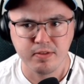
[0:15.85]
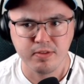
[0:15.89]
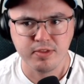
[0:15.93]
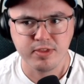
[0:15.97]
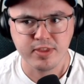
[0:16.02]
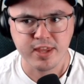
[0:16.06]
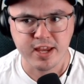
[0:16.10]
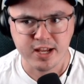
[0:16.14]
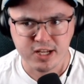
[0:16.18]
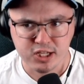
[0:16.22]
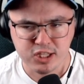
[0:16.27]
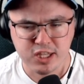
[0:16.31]

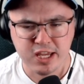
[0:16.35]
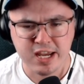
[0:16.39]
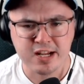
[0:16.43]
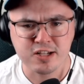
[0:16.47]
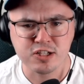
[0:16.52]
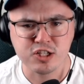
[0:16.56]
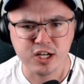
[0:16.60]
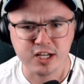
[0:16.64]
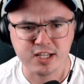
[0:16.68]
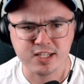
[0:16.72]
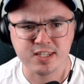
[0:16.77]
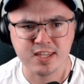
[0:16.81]
They did
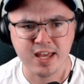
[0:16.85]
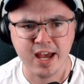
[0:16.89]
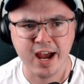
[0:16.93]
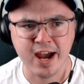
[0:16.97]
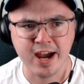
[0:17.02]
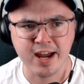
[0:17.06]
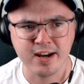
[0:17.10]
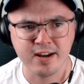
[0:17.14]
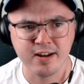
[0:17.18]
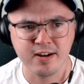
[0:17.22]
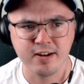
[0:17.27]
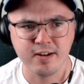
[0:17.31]
just
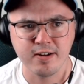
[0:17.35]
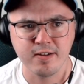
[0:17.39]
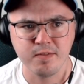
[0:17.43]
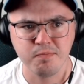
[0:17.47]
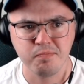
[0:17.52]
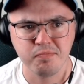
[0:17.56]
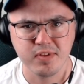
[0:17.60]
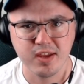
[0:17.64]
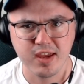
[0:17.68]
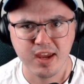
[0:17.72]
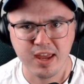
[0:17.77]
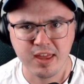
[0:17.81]
that
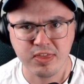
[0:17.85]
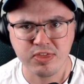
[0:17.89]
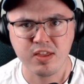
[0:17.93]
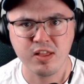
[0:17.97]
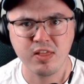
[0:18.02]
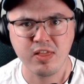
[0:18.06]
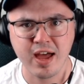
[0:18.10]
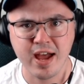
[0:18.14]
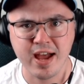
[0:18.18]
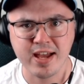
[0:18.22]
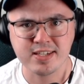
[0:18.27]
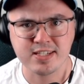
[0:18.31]
in the
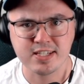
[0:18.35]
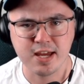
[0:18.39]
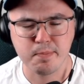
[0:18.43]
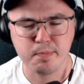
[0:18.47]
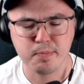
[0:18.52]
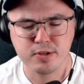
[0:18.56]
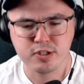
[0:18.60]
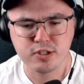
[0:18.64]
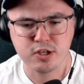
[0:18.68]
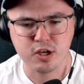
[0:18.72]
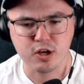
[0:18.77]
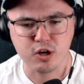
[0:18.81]
last
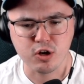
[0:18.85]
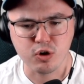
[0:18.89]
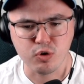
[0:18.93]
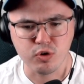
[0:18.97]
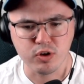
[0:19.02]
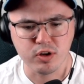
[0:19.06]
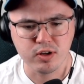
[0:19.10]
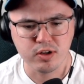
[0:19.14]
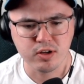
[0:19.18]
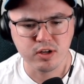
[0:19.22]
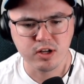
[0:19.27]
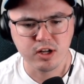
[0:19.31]
episode,
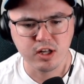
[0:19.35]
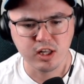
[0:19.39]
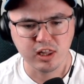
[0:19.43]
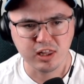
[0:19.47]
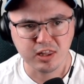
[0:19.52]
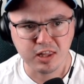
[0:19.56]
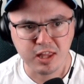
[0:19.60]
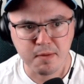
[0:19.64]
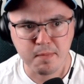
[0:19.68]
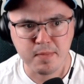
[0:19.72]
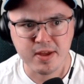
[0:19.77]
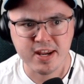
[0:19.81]

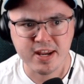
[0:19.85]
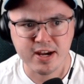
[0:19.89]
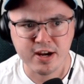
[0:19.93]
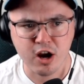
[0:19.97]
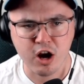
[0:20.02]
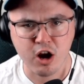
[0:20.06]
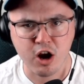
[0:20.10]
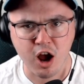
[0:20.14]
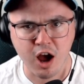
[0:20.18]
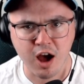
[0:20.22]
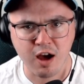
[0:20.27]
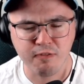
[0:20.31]
limiting
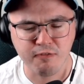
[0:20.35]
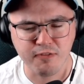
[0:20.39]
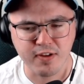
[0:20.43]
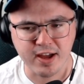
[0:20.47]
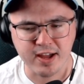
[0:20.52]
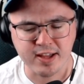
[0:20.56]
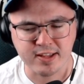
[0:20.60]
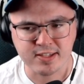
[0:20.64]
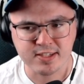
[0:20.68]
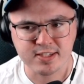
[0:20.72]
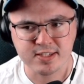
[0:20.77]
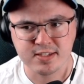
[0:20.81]
our
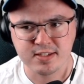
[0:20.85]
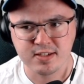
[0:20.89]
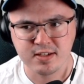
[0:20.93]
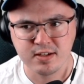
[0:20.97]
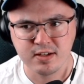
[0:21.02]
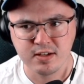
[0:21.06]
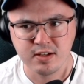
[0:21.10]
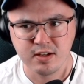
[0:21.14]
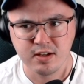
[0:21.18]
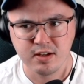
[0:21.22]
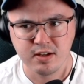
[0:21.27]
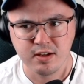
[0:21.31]
offense.
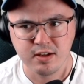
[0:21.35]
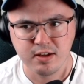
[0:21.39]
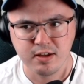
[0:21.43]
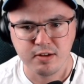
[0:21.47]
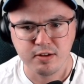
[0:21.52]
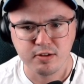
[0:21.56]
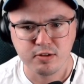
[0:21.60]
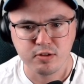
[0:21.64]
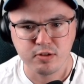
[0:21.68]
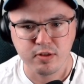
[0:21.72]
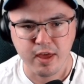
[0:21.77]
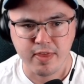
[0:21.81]

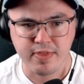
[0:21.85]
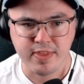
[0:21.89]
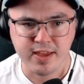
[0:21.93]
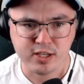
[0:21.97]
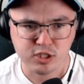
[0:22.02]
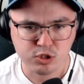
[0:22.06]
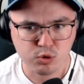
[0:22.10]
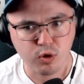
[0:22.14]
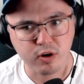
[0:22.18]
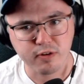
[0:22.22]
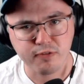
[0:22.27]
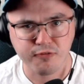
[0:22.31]
And they
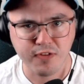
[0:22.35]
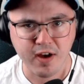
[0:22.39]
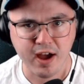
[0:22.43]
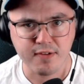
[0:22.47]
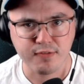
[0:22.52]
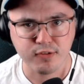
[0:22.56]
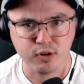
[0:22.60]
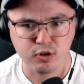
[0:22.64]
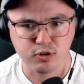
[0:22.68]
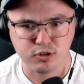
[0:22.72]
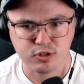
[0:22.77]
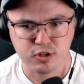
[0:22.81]
scored 5
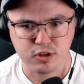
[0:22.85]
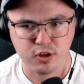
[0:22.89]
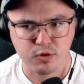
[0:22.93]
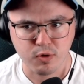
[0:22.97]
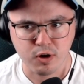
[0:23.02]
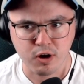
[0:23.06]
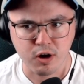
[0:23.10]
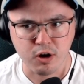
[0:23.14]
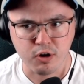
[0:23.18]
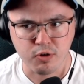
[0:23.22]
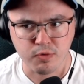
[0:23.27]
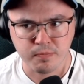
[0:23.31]
goals of their
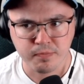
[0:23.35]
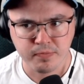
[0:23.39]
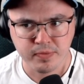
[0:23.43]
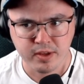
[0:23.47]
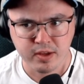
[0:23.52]
own.